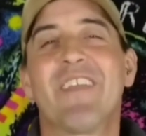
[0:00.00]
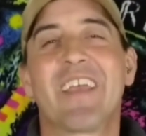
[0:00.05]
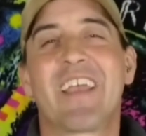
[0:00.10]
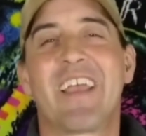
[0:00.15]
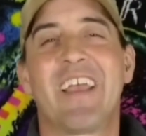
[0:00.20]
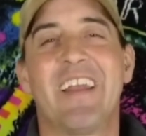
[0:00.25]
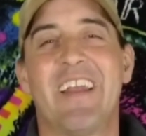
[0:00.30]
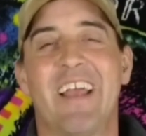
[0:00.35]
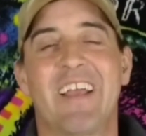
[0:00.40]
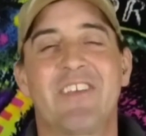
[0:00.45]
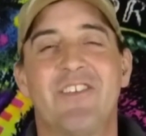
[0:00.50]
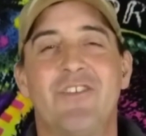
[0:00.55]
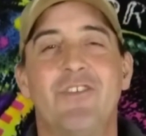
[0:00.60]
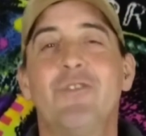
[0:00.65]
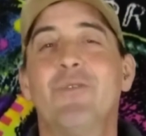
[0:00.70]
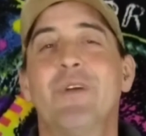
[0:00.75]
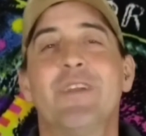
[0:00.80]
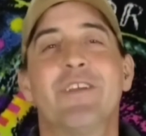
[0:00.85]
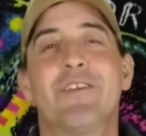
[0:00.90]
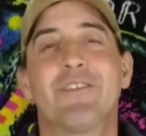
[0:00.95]
that connects
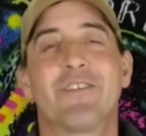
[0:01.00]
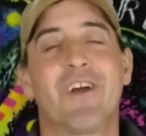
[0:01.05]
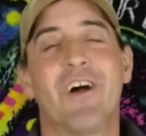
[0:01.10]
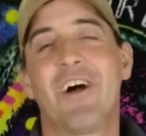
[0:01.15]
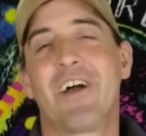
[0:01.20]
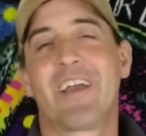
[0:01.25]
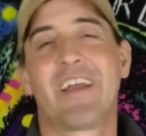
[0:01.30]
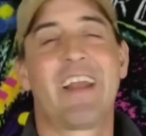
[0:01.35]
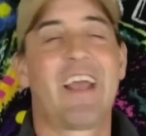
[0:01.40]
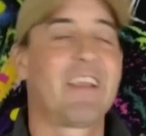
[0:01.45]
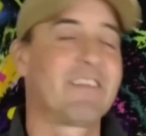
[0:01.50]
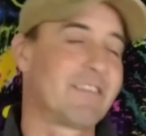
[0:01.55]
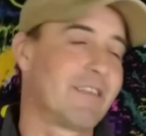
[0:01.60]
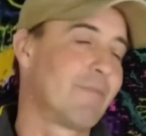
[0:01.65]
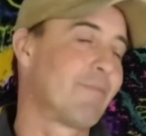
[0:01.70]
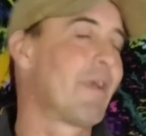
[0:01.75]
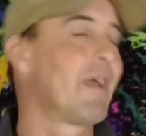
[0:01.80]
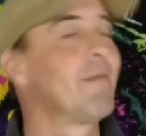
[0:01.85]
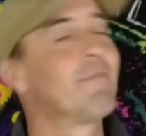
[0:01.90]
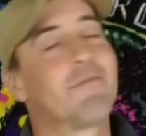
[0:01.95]
you and your dog and has
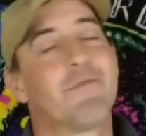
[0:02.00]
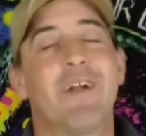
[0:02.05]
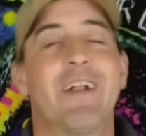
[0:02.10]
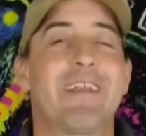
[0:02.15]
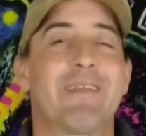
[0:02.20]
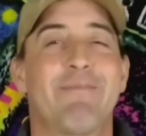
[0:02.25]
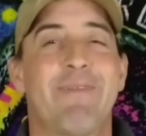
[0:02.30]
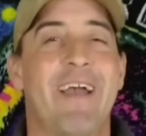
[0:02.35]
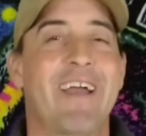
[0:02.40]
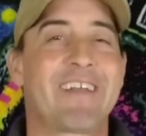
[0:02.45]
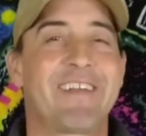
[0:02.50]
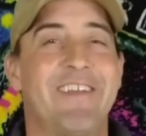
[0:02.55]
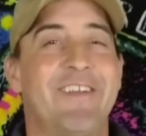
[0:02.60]
them come running back